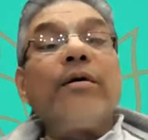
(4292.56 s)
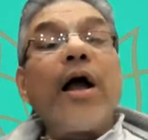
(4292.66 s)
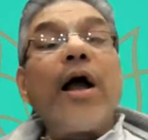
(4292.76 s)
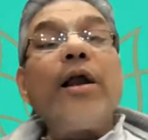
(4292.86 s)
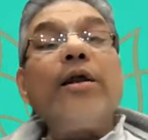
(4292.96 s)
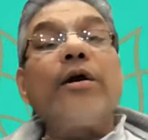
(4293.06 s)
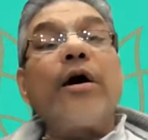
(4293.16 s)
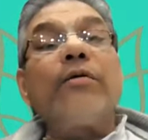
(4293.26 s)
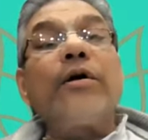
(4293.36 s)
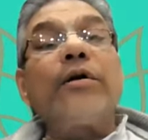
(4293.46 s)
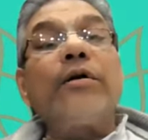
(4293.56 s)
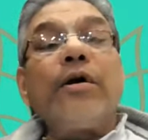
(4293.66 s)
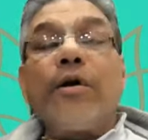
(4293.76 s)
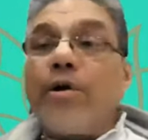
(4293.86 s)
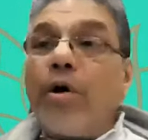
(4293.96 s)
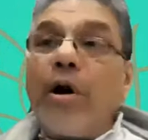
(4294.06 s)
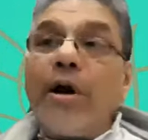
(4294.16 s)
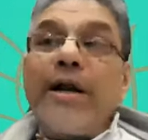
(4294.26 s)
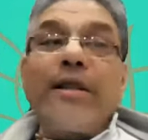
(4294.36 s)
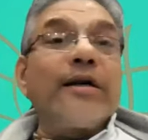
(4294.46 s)
And he covered, nor
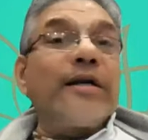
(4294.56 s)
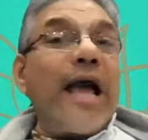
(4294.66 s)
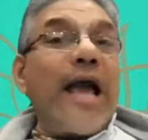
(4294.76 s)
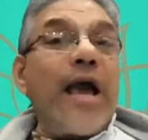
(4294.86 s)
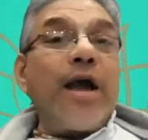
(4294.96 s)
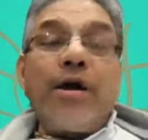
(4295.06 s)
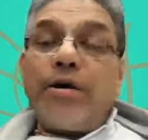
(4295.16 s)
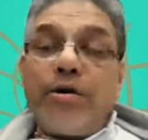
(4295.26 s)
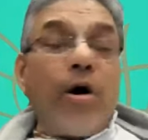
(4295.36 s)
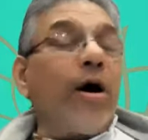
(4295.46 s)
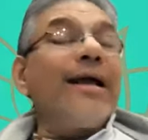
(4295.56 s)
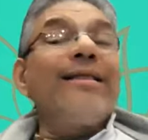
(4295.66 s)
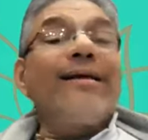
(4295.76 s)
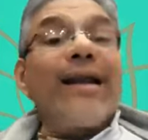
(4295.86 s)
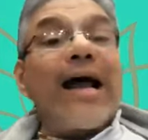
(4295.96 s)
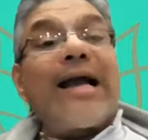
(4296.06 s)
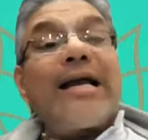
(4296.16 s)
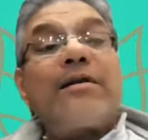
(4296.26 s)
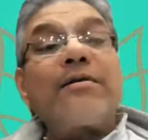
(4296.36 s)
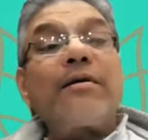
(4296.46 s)
in the day, nor in the
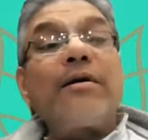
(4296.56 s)
night.